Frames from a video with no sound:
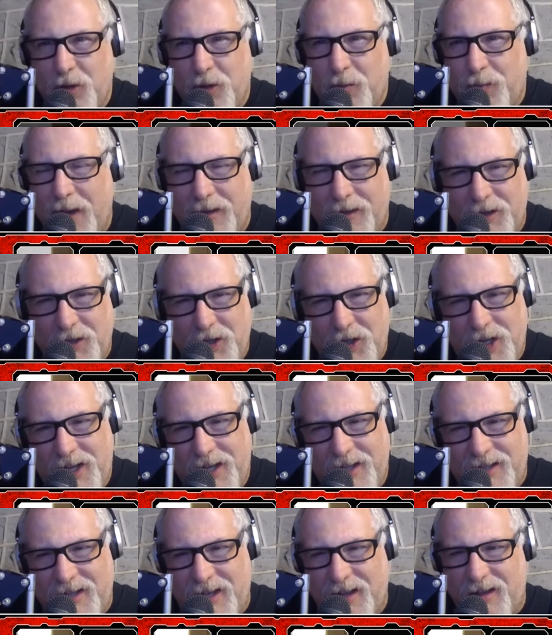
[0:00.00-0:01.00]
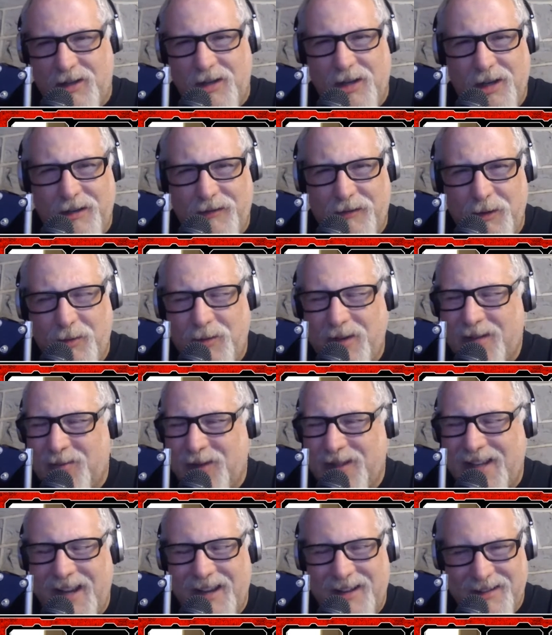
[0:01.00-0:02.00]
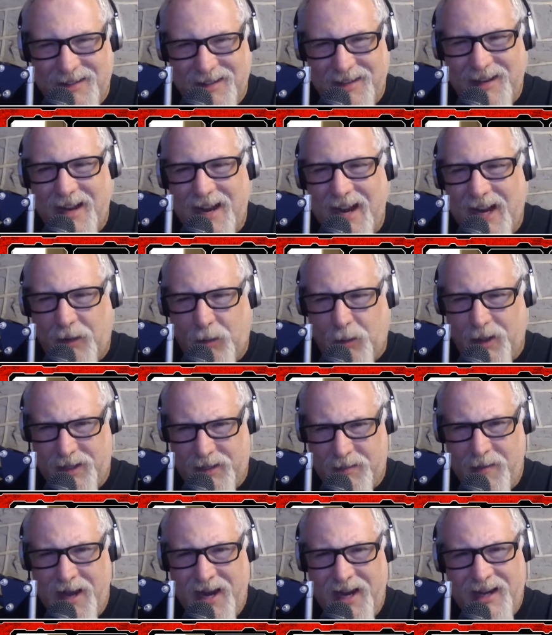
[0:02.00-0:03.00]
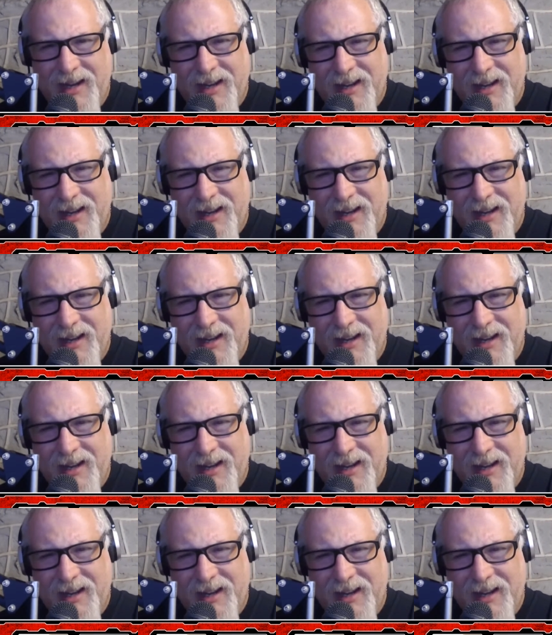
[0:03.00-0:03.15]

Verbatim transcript: How the cheese? How the dog food? What the hell is it? How what's made?